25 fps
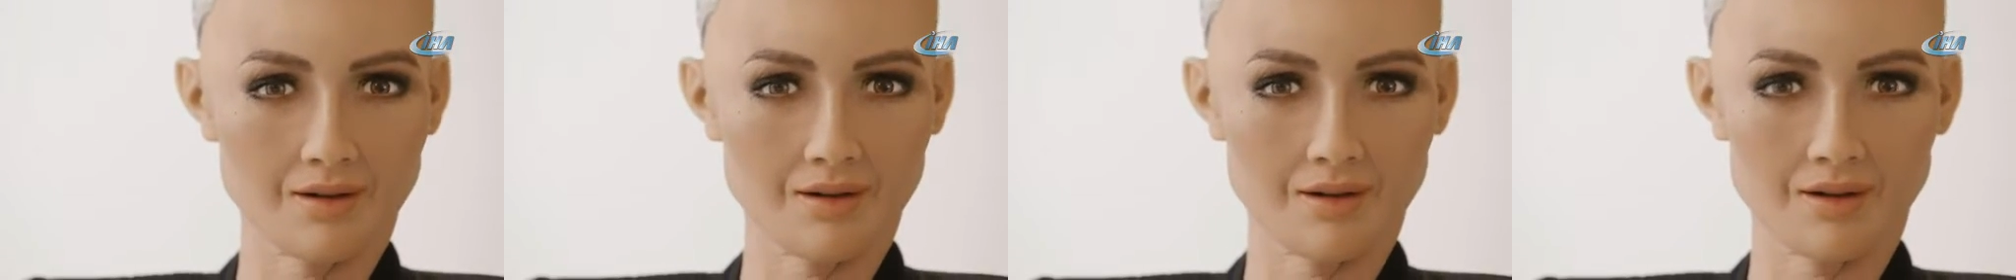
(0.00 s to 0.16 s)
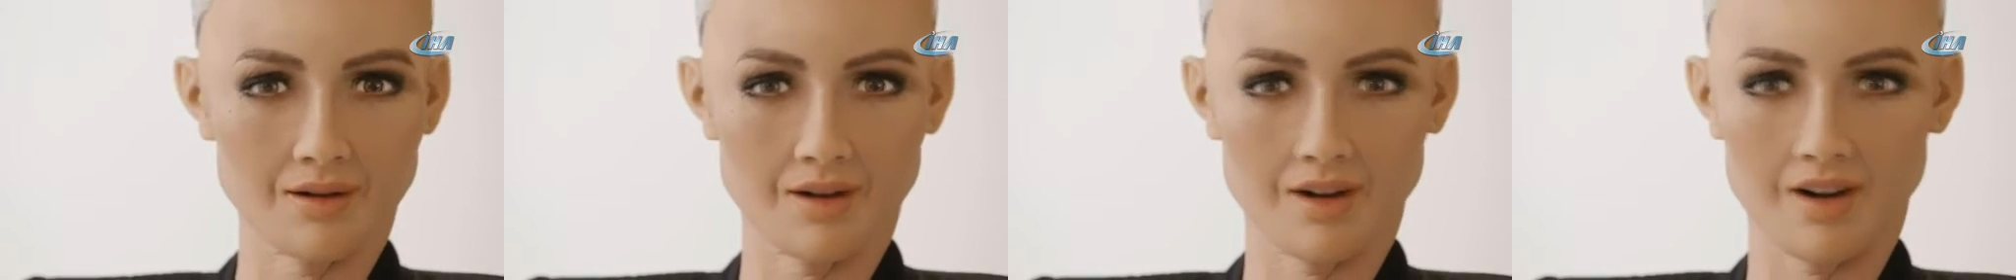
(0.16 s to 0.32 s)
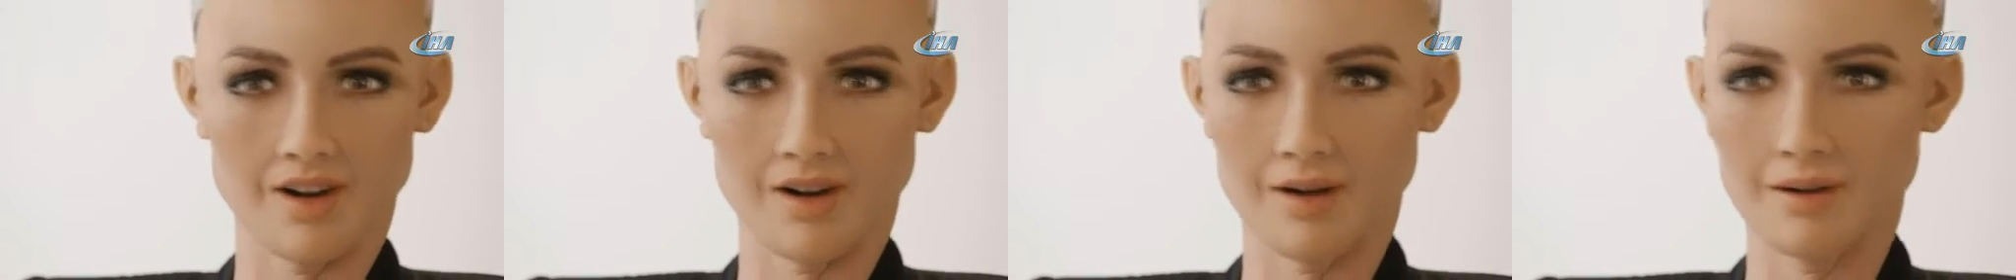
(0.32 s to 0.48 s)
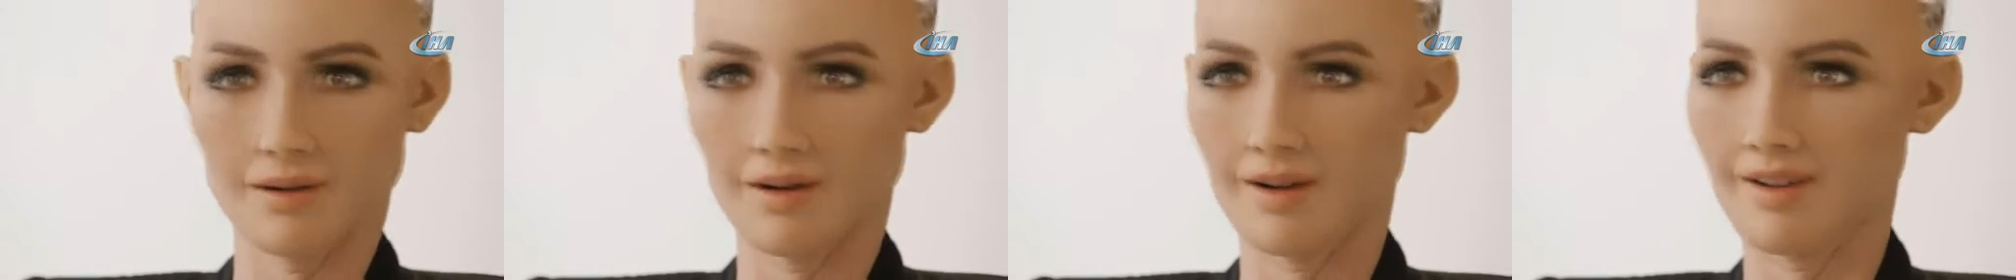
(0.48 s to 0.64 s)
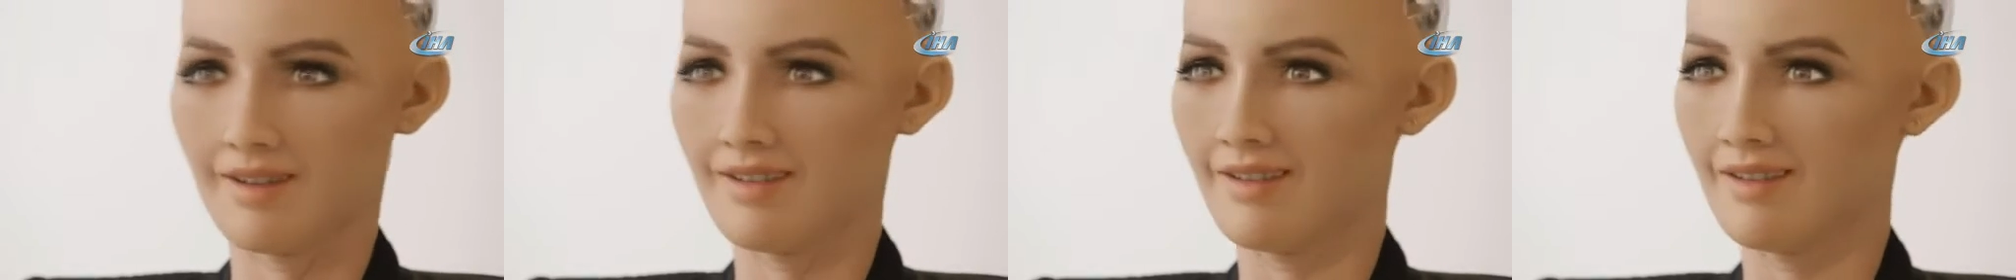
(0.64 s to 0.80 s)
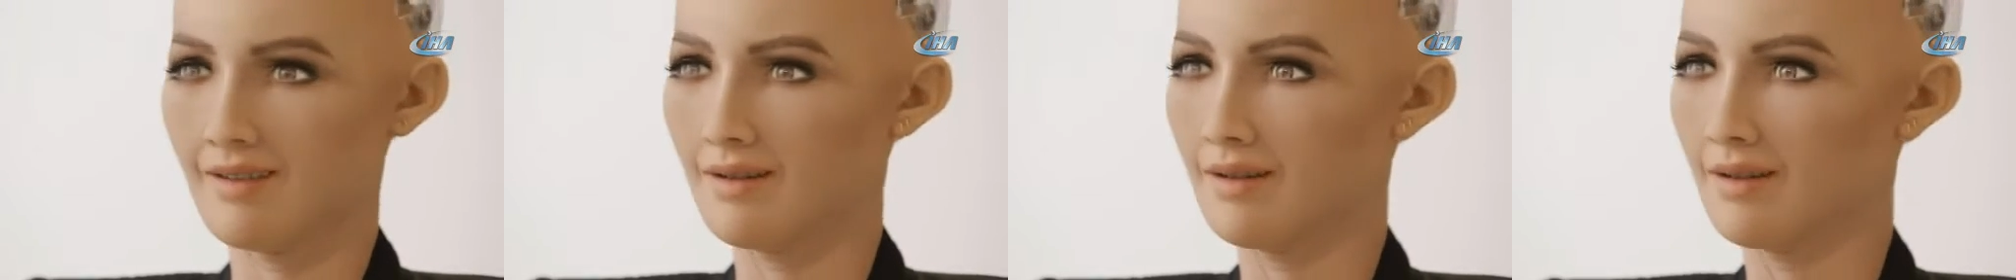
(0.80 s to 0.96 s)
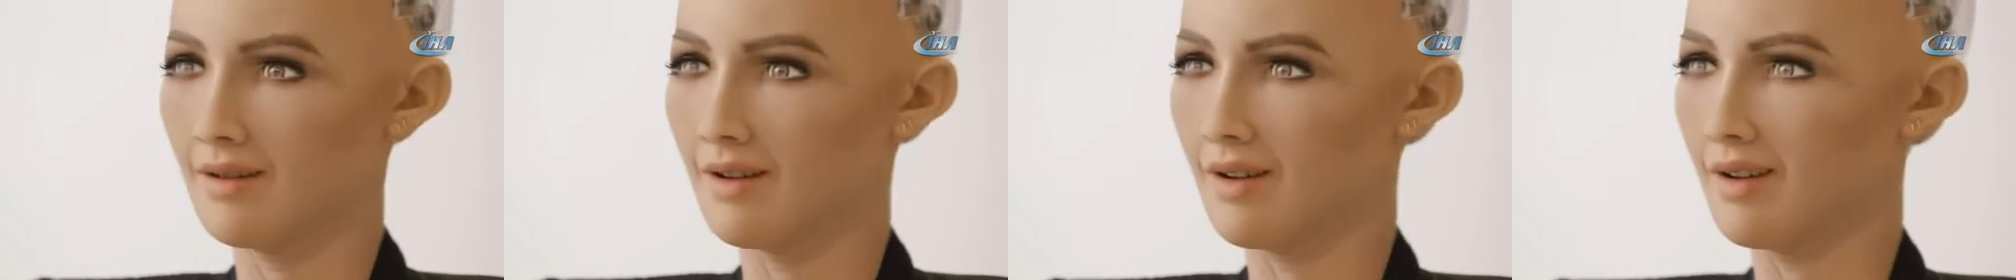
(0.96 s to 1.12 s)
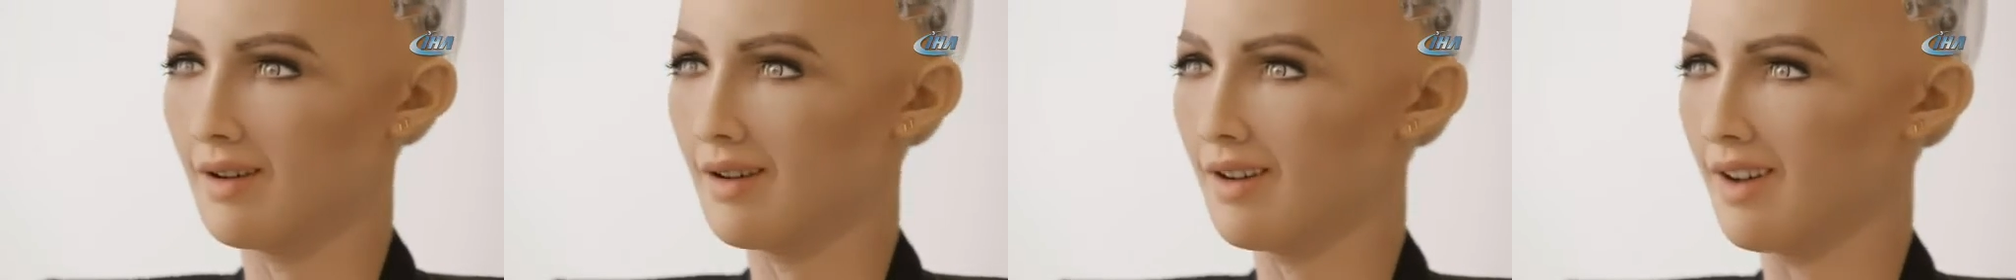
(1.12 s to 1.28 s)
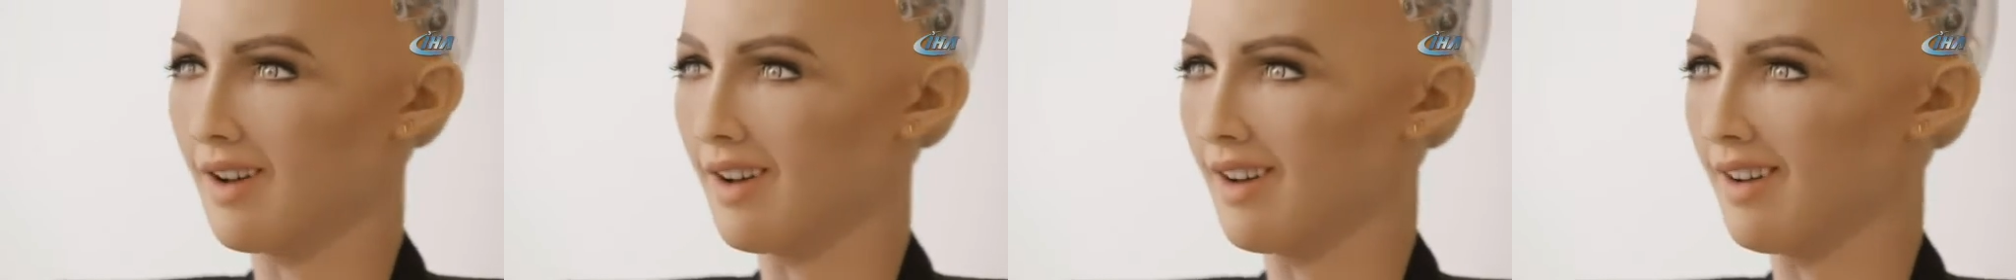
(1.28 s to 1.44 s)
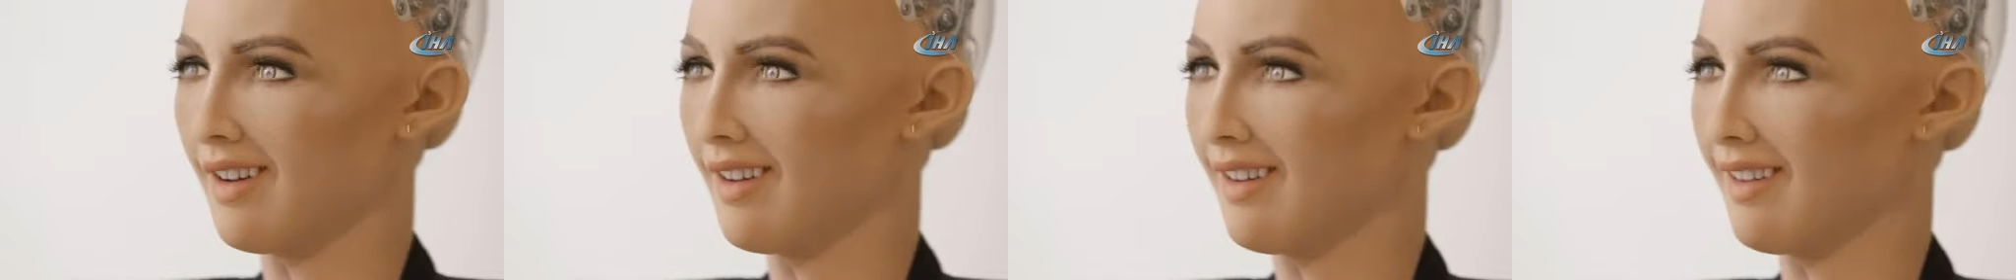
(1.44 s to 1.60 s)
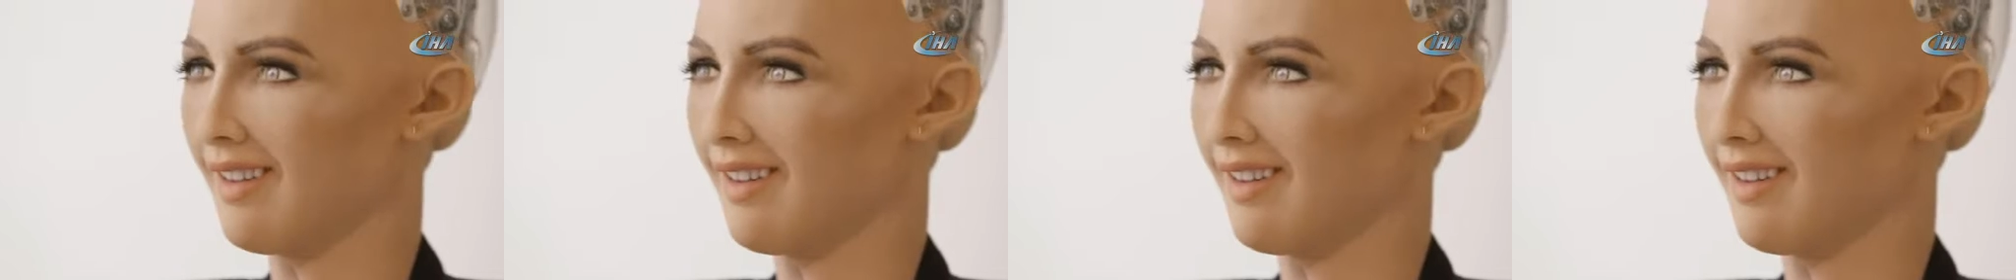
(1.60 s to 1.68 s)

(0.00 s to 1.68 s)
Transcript: then am I still Sophia?